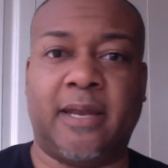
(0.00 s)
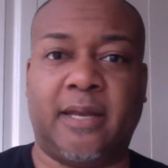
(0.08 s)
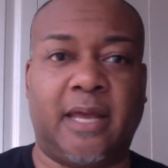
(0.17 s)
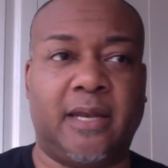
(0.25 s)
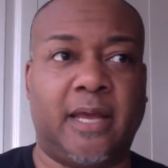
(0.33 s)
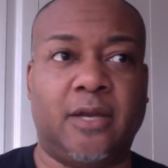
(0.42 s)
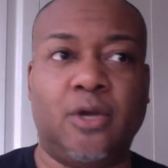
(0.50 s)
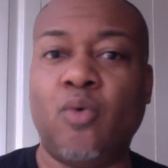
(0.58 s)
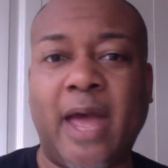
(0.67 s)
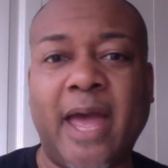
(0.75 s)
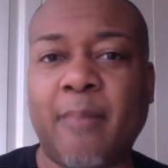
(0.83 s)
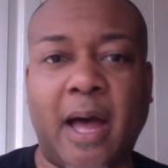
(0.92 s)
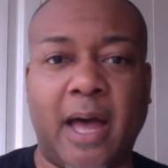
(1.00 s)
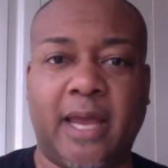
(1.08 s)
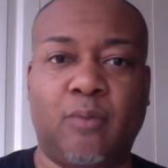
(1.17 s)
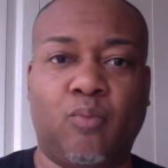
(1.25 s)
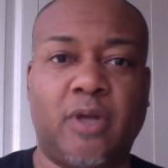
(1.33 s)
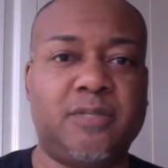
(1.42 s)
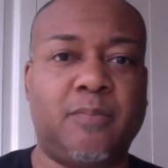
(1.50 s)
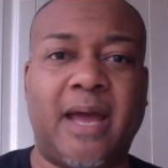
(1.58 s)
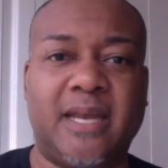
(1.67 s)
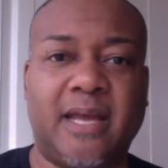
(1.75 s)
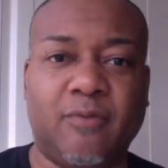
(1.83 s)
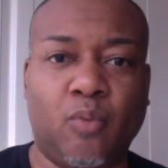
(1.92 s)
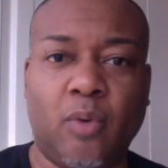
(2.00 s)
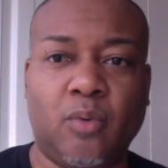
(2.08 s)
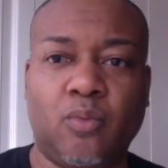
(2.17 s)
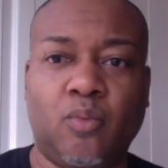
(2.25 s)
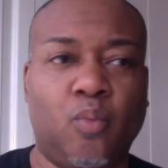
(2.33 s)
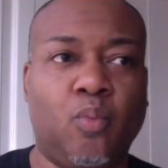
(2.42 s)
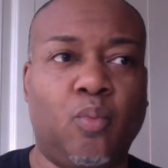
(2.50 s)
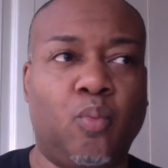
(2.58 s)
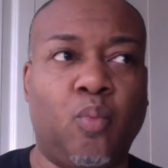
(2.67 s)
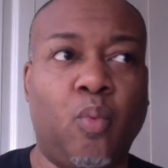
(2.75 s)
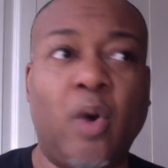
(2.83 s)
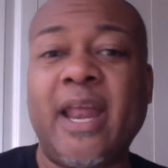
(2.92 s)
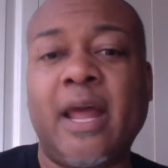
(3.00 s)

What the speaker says: And who am I? And what's my what